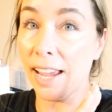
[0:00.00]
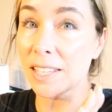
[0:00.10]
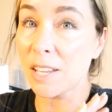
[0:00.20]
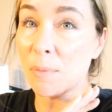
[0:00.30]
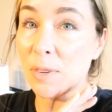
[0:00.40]

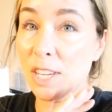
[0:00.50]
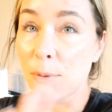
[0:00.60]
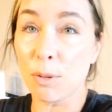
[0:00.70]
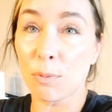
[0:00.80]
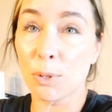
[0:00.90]
ate some
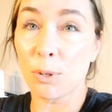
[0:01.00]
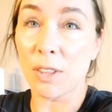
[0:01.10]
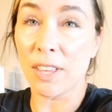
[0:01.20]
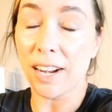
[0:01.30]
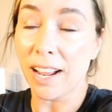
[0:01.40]
yummy
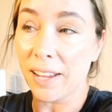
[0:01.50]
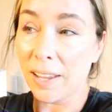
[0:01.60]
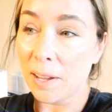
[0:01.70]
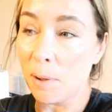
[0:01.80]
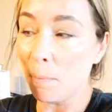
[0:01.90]
food that I
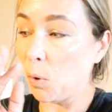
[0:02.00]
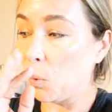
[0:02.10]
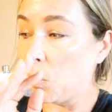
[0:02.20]
am